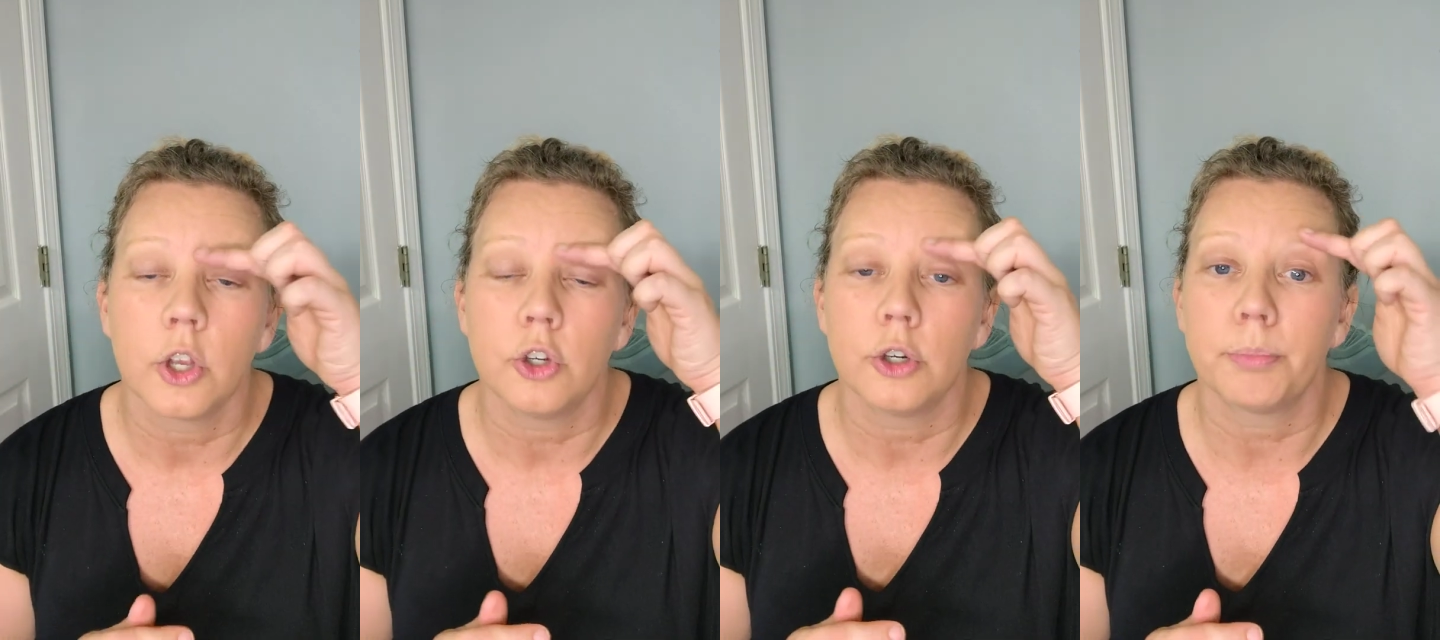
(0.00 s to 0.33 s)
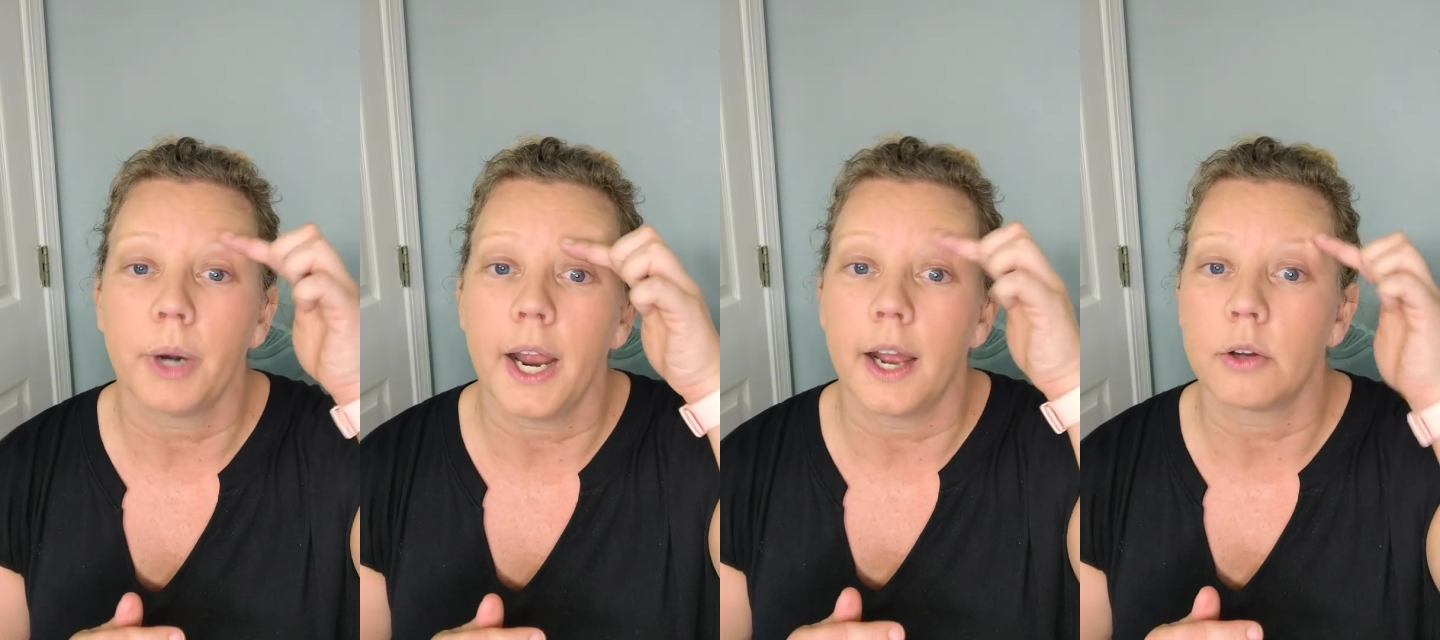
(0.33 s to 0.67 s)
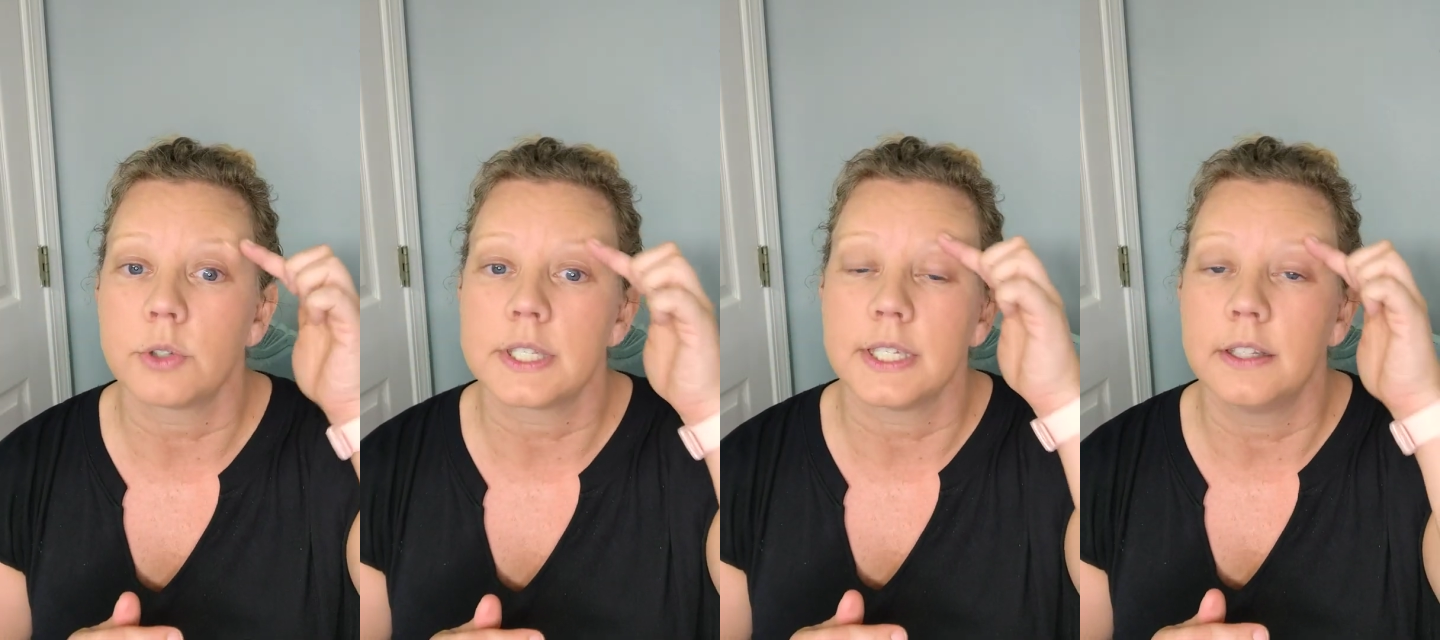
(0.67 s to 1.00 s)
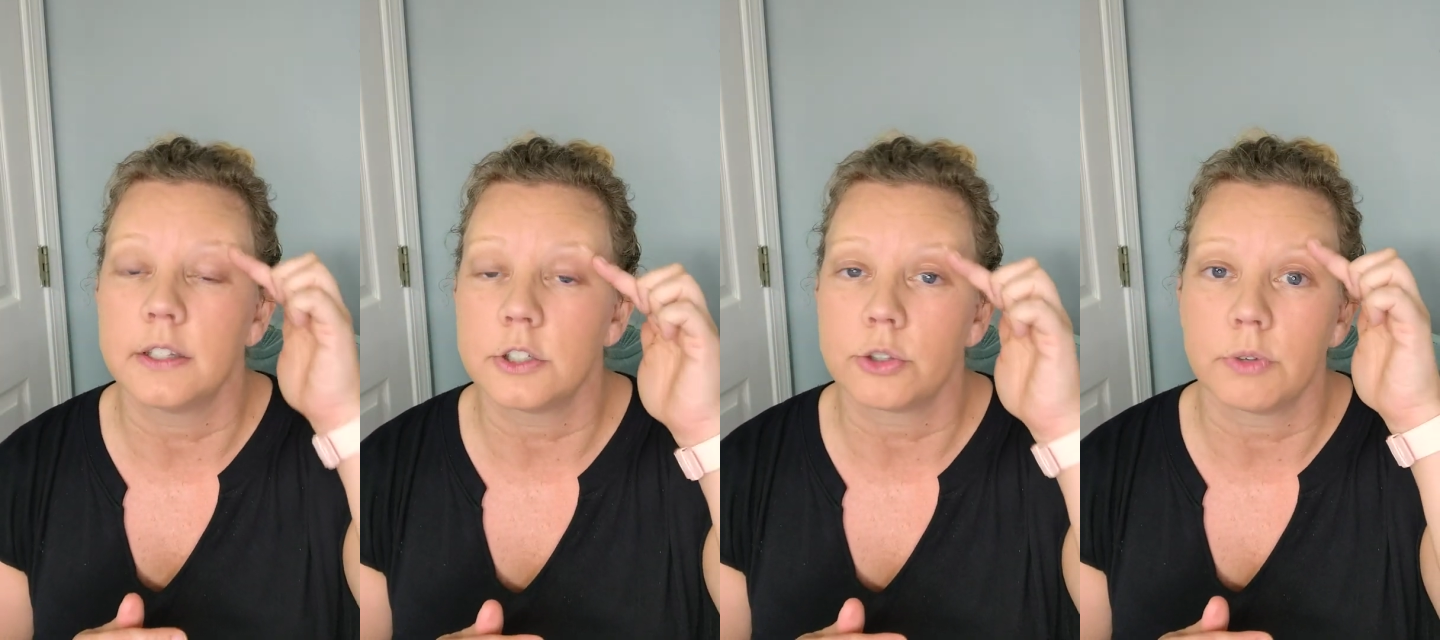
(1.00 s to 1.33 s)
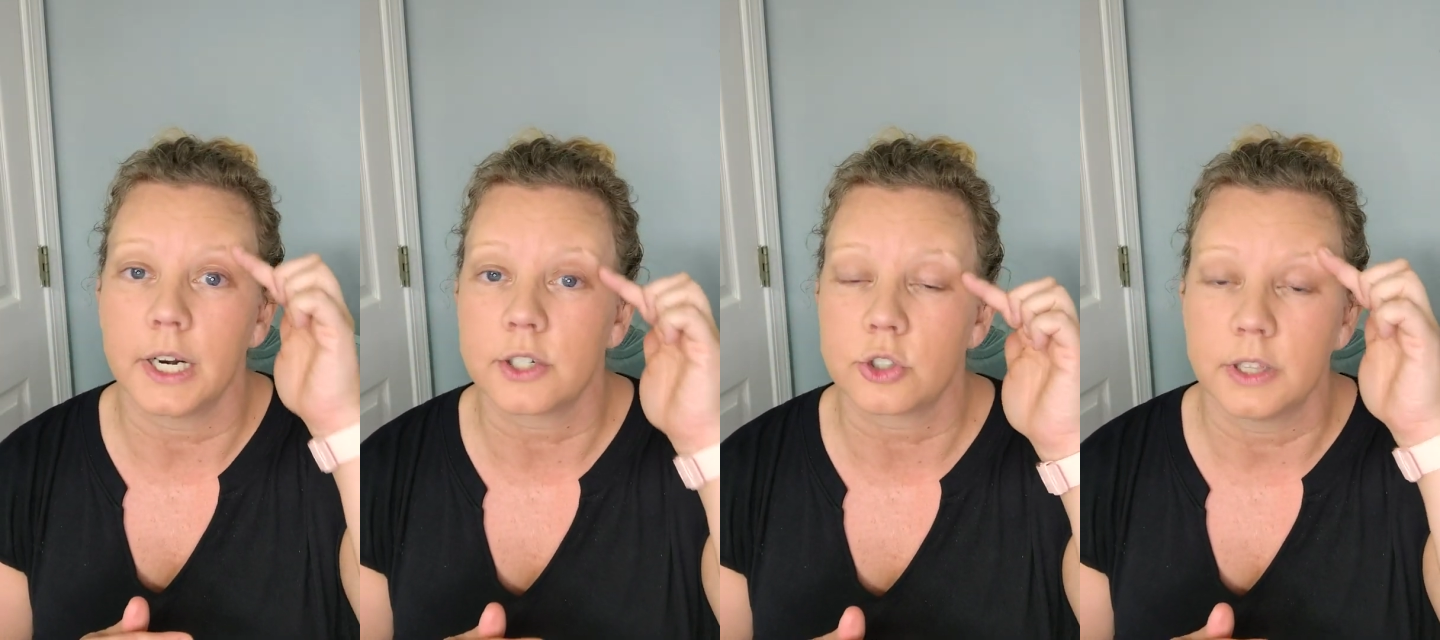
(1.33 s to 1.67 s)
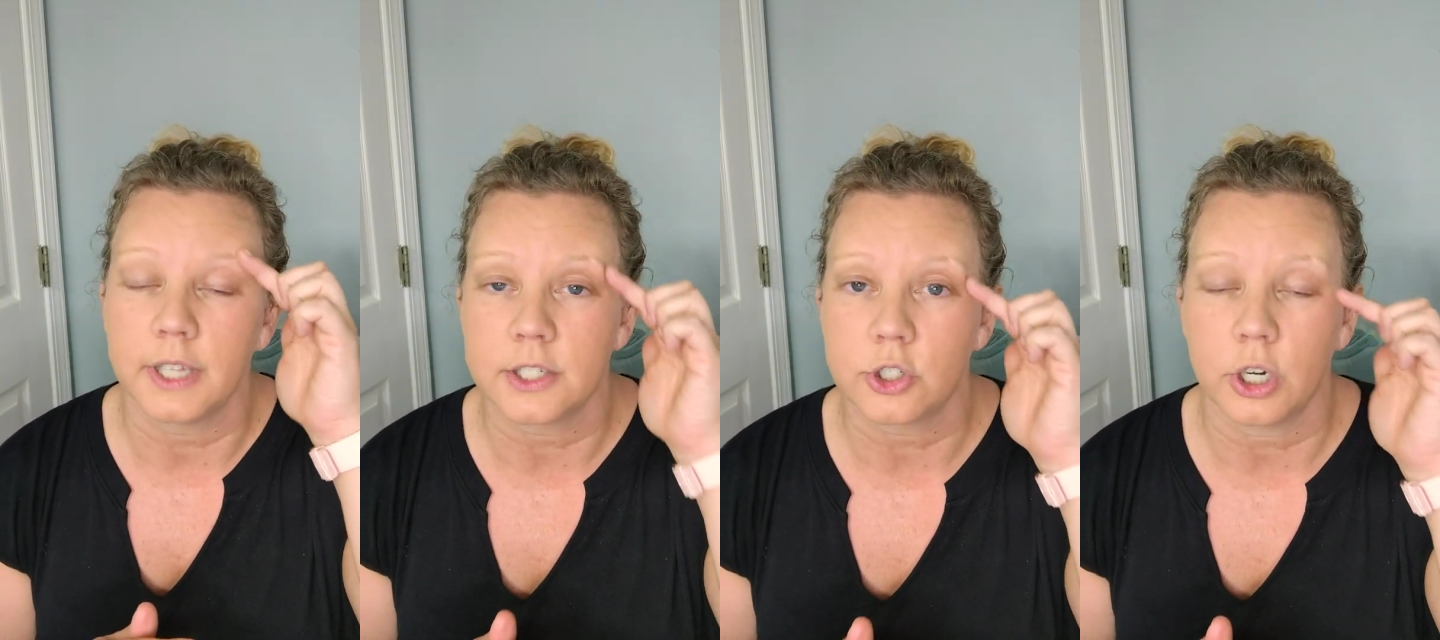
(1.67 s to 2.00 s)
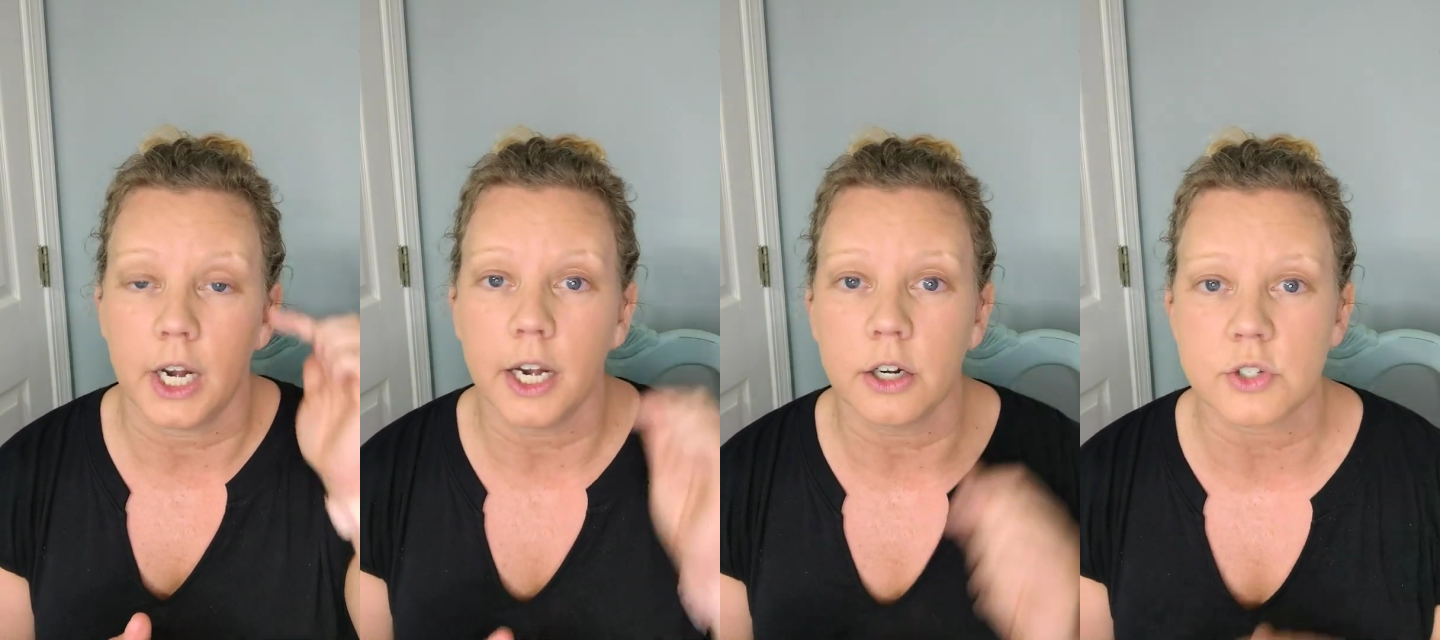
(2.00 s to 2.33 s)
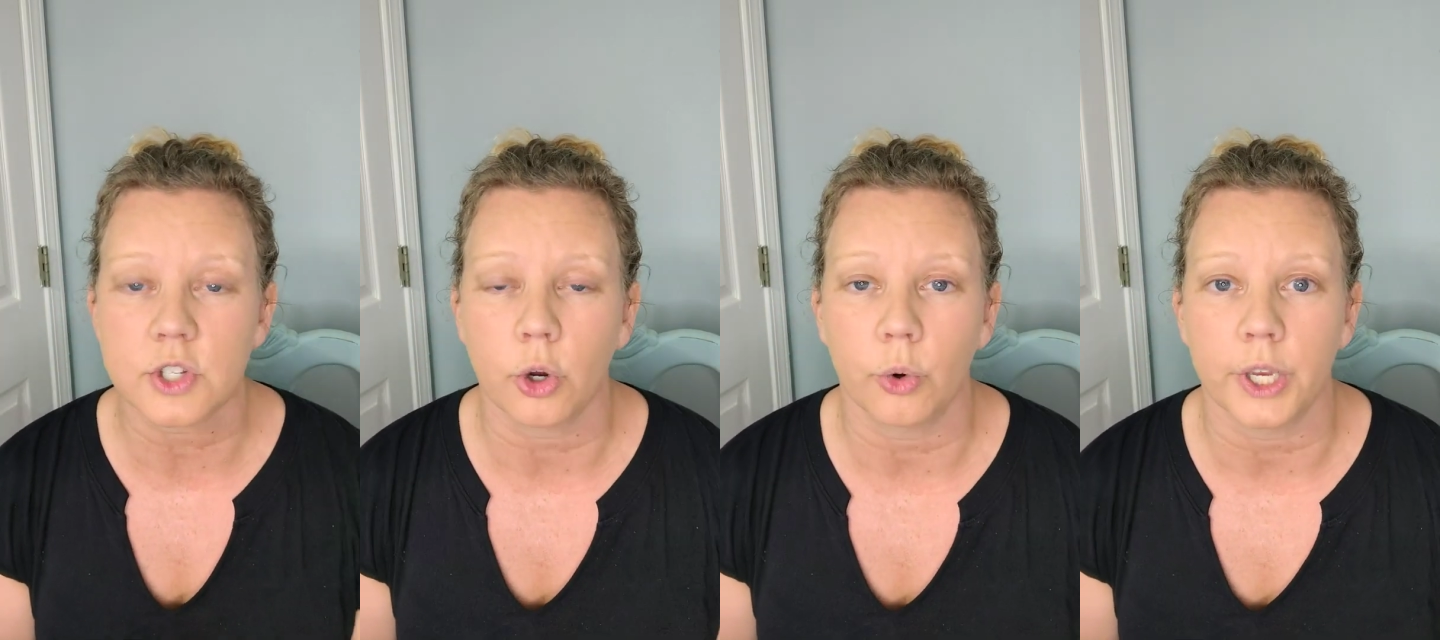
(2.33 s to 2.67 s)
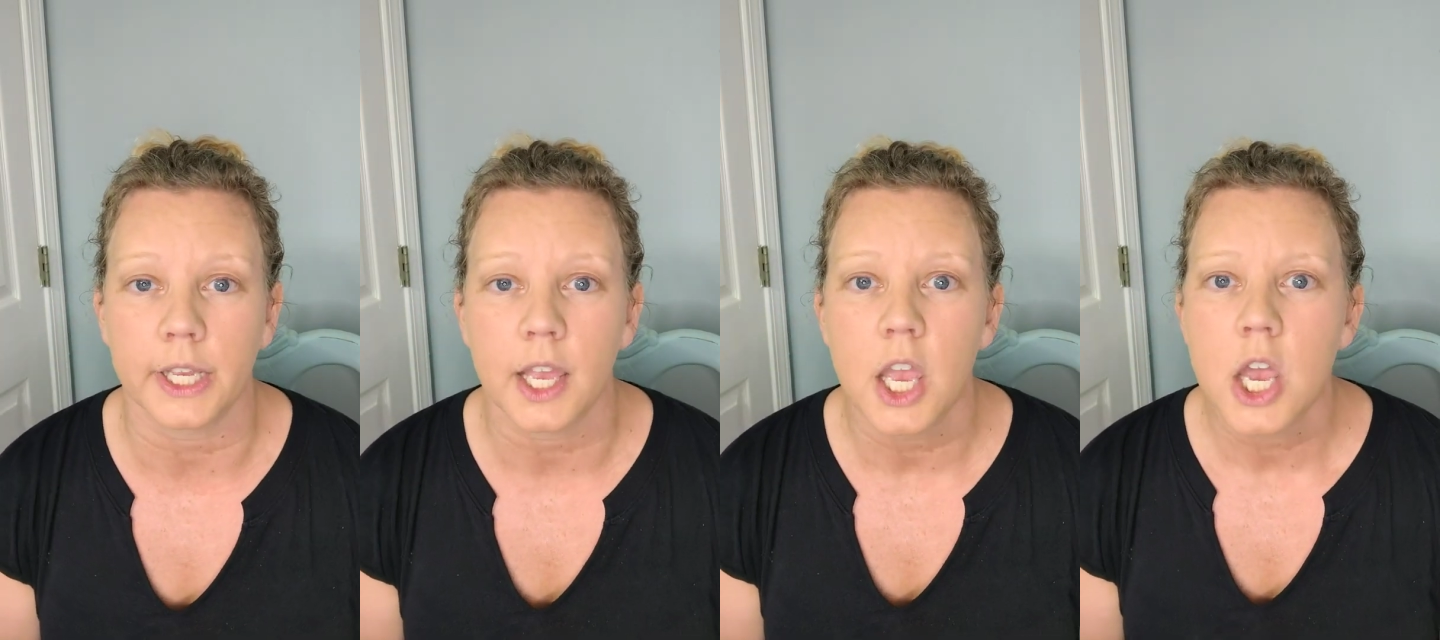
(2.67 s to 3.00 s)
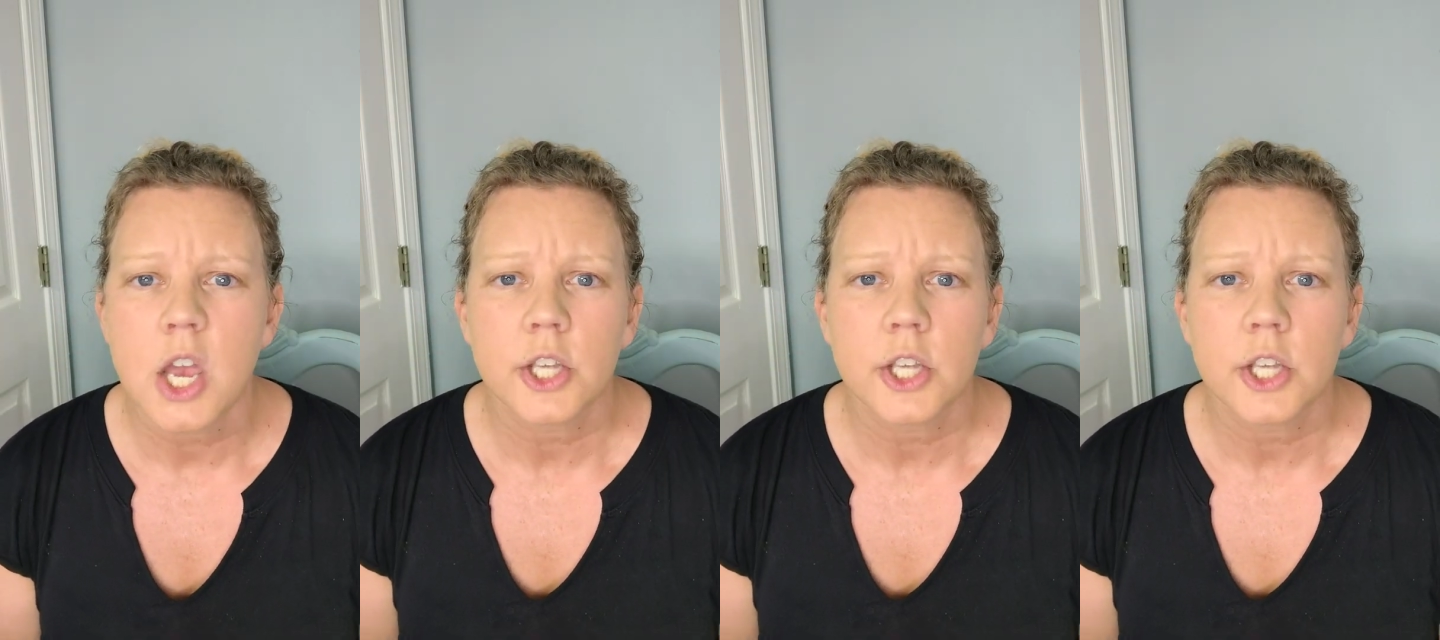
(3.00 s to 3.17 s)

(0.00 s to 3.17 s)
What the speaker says: your brows in the direction that your hair's going,